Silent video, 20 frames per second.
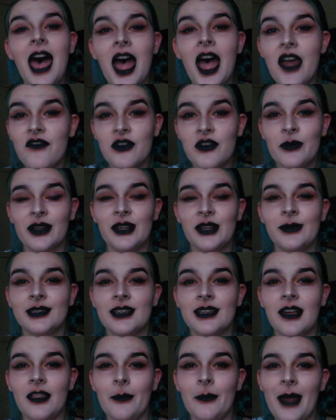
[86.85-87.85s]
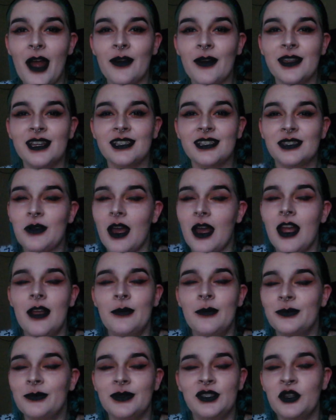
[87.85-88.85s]
everybody was all about it, so
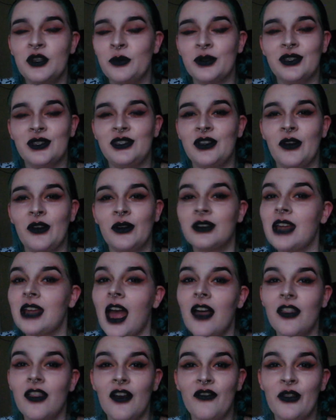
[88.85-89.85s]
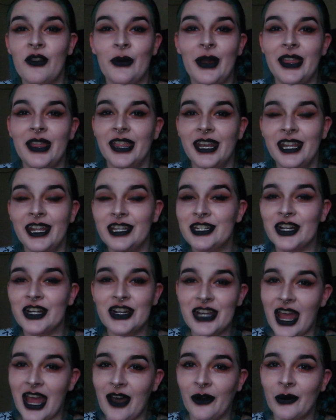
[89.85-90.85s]
I'm super stoked. I love the way that it
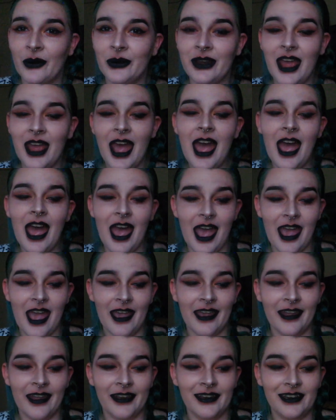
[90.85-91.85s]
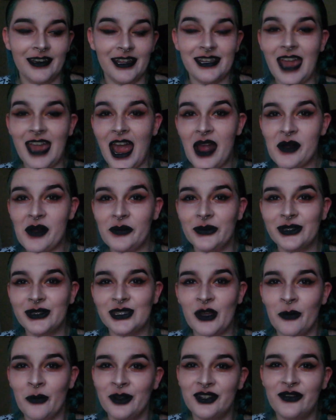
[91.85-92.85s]
turned out, and yeah, it was
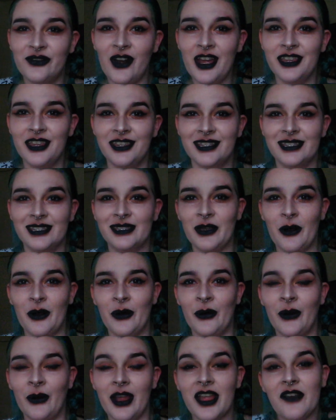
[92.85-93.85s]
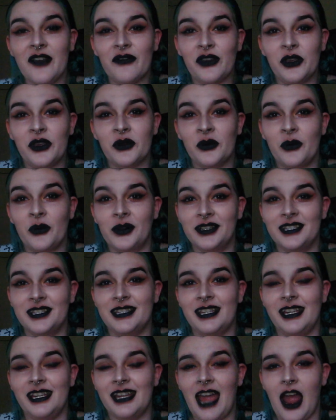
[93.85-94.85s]
so much fun. So if you want
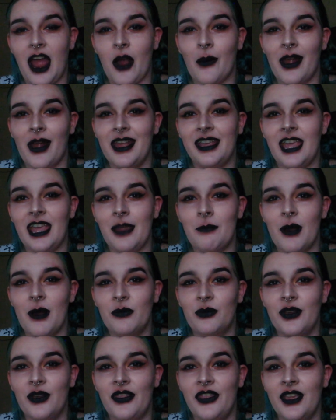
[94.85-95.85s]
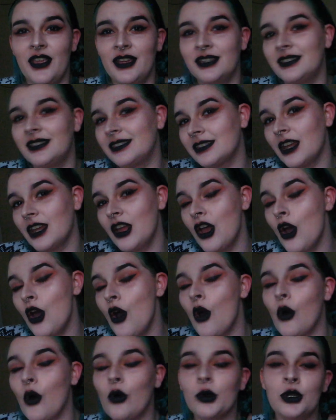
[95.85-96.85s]
to see how I came up with this
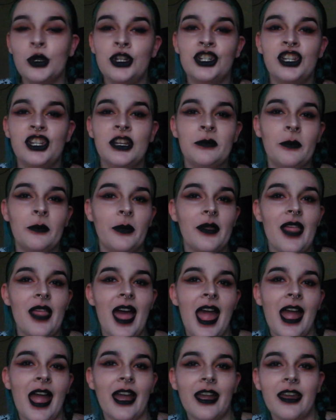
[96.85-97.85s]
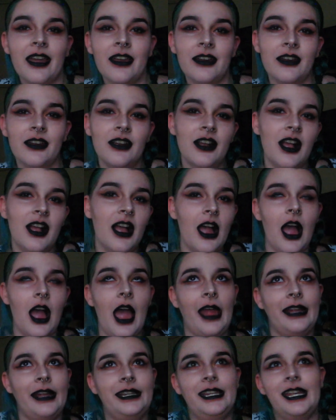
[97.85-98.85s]
orange and black,
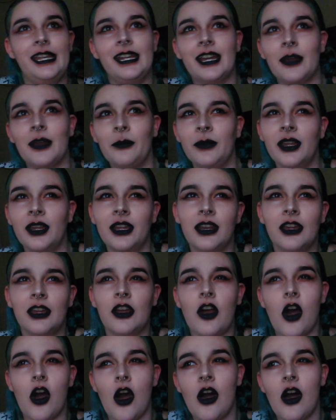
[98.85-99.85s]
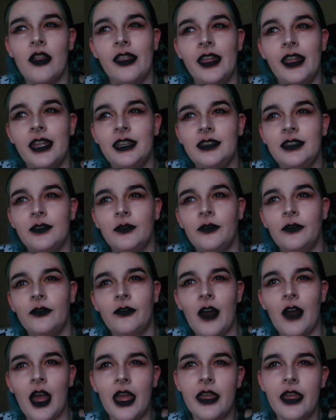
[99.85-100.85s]
I think I'm gonna call it a
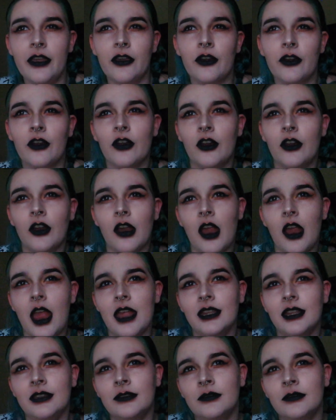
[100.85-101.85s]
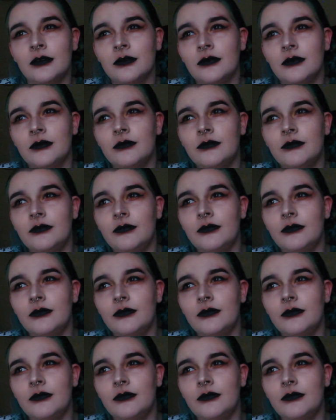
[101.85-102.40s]
fire and